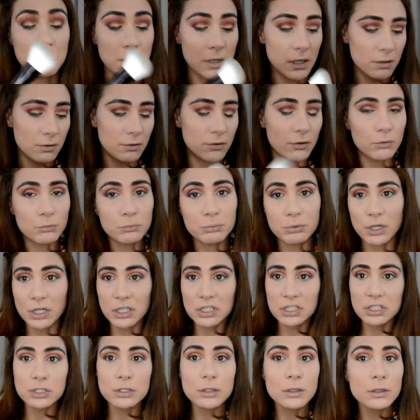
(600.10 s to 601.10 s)
I don't know,
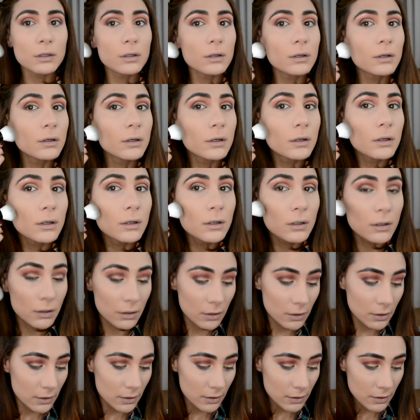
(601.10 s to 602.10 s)
brush.
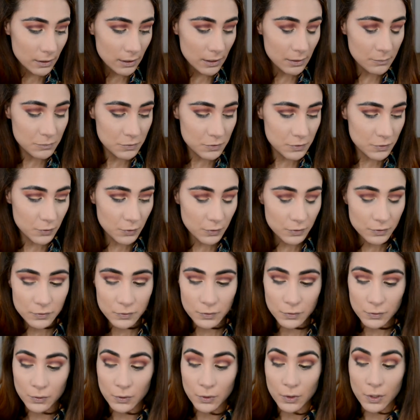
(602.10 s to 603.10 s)
And I'm just going
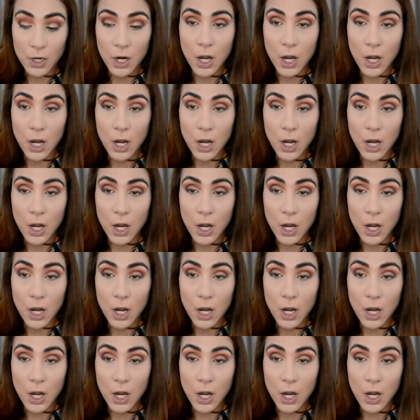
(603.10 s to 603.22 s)
to